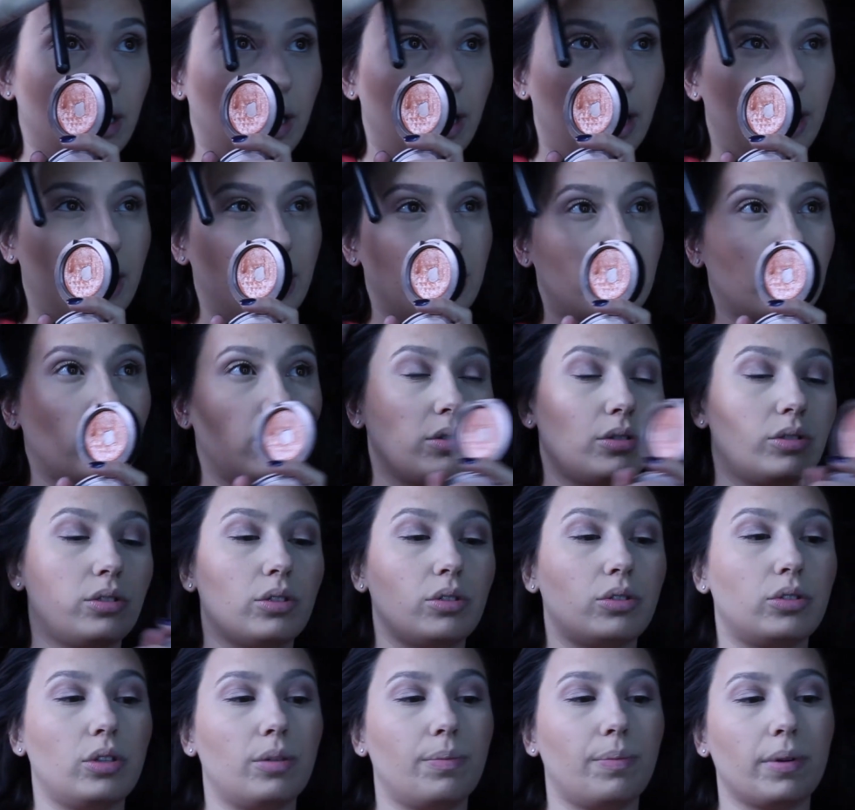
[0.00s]
And it's also
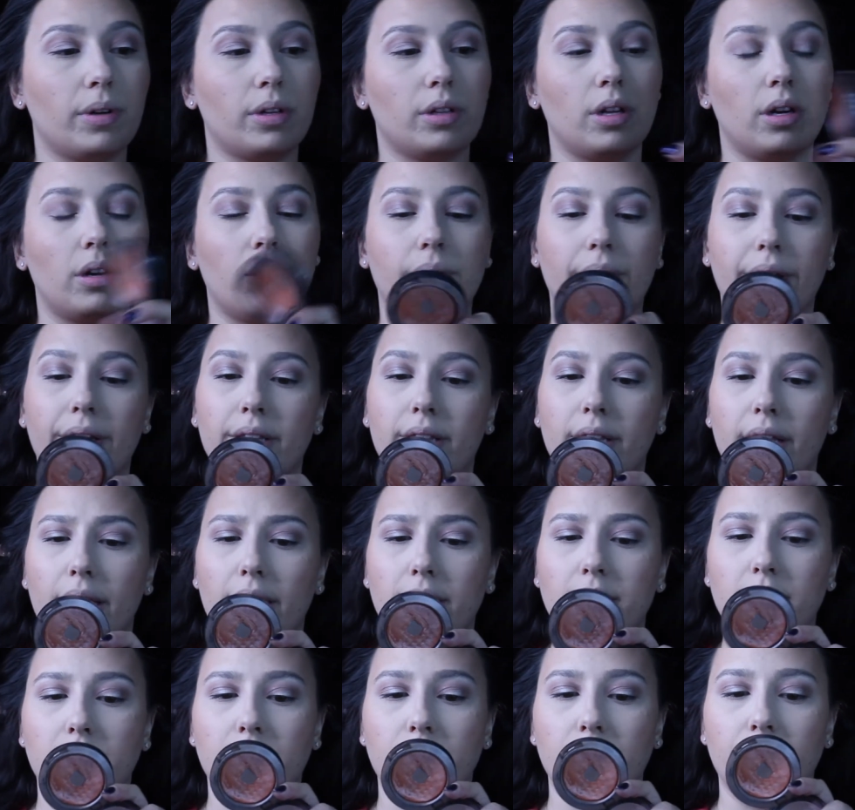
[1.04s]
super glowy and
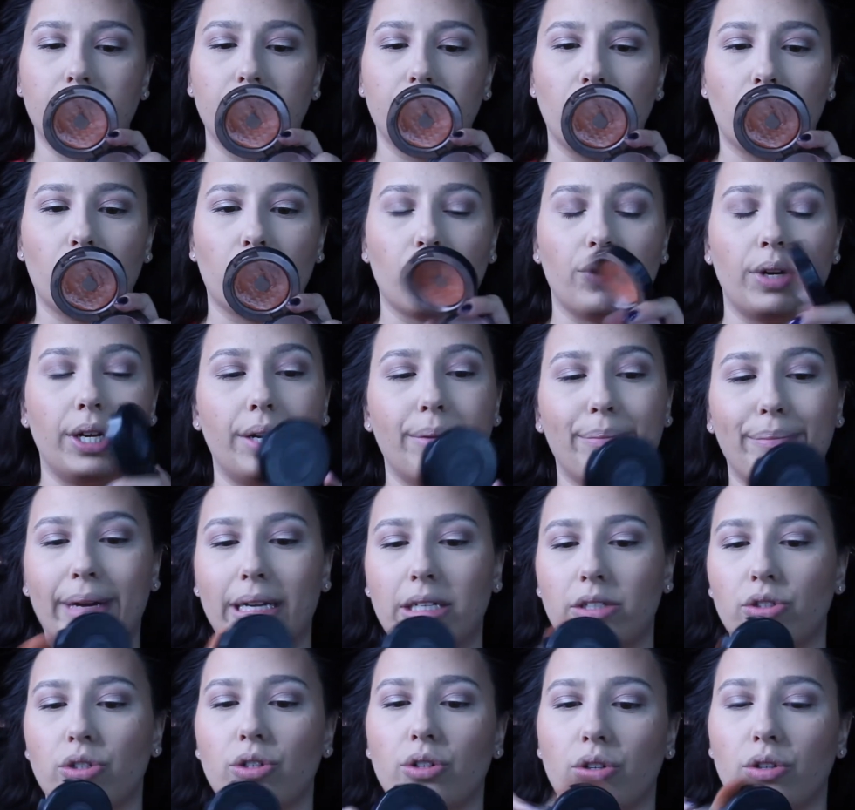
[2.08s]
like
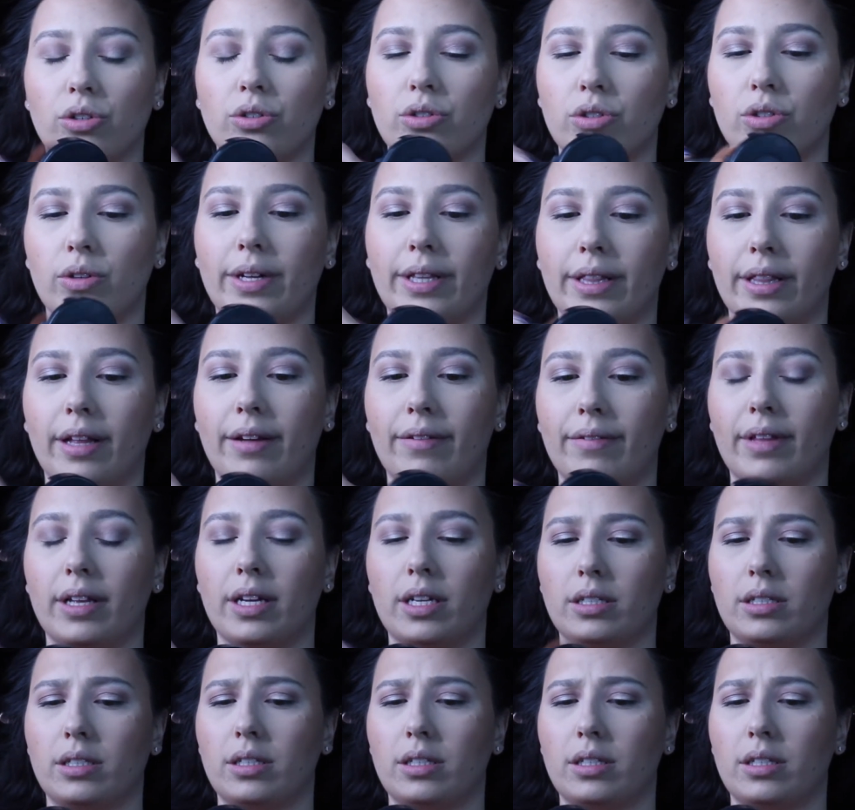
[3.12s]
3-dimensional, so I love this.